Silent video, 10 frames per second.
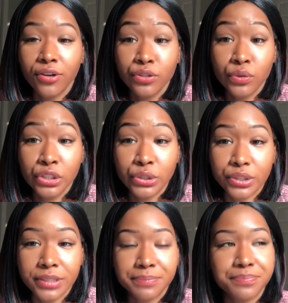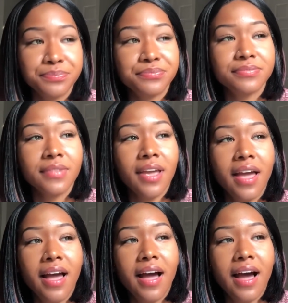story short,
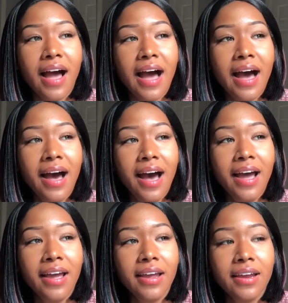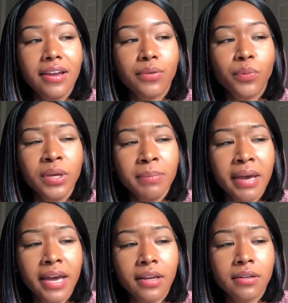me
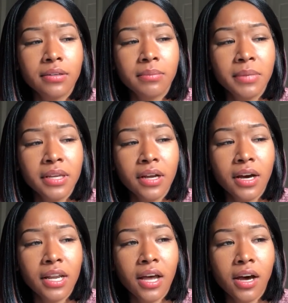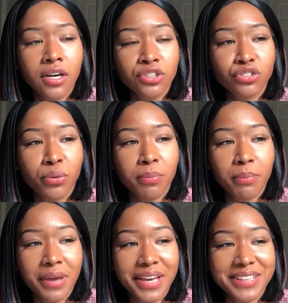and Alejandro
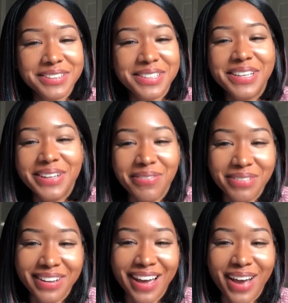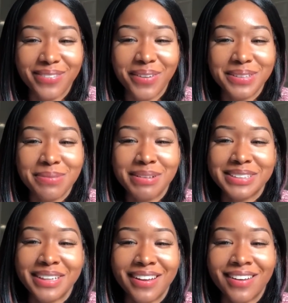met. I'm gonna laugh every time I
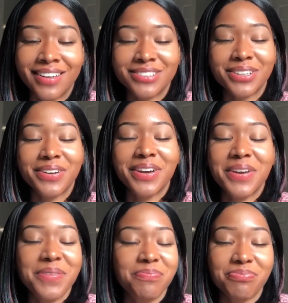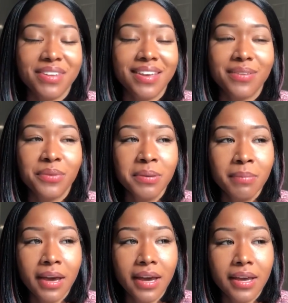say Alejandro. We
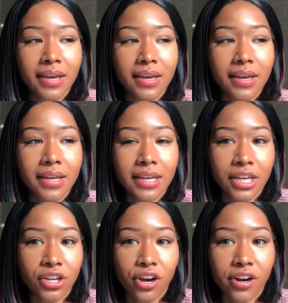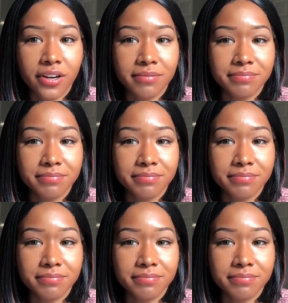met in kindergarten.